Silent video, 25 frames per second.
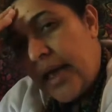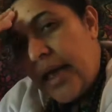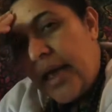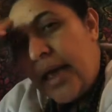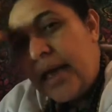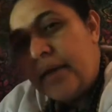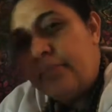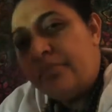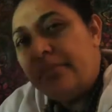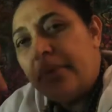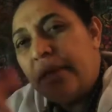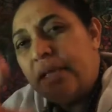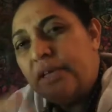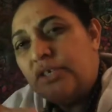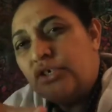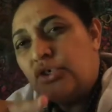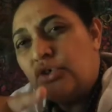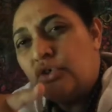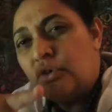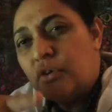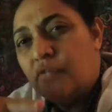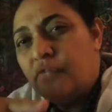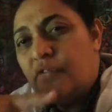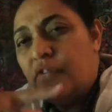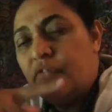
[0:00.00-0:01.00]
And make
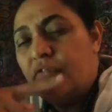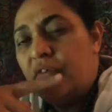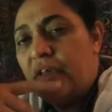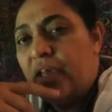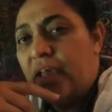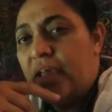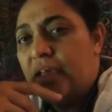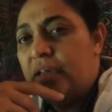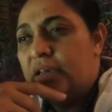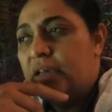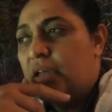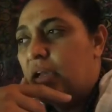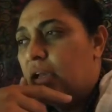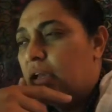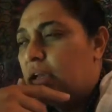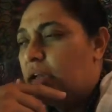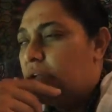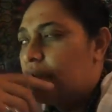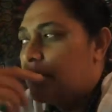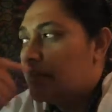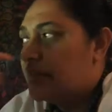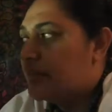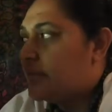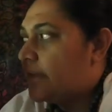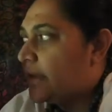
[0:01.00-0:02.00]
sure if you've had,
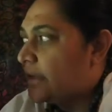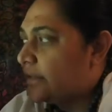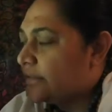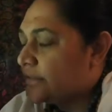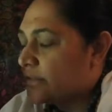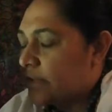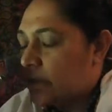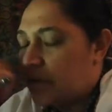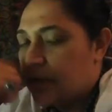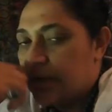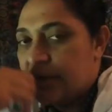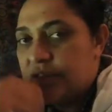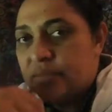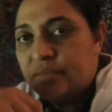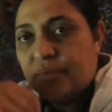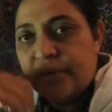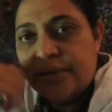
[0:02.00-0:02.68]
thanks guys,